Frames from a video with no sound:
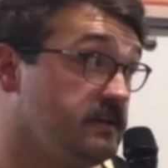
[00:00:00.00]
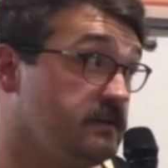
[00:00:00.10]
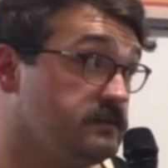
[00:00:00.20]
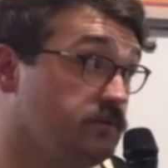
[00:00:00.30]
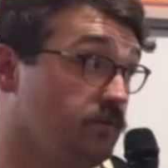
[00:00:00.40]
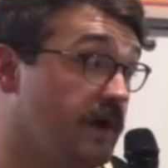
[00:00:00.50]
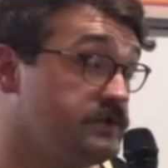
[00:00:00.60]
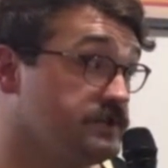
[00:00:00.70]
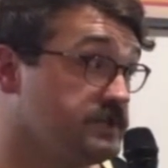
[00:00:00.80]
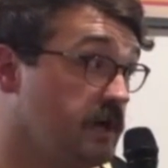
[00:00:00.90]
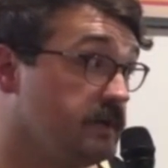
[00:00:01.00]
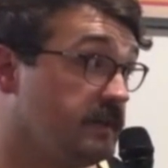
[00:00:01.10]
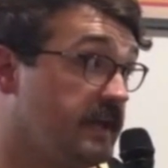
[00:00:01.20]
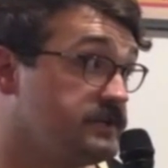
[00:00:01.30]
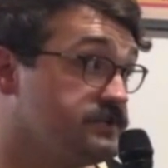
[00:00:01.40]
to watch a ton
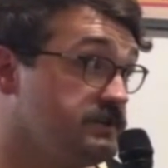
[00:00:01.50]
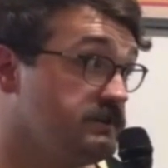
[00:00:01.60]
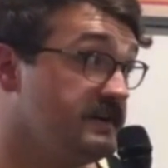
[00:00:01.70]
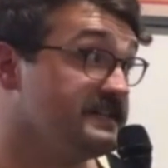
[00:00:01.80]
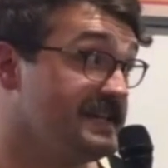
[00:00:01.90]
last year is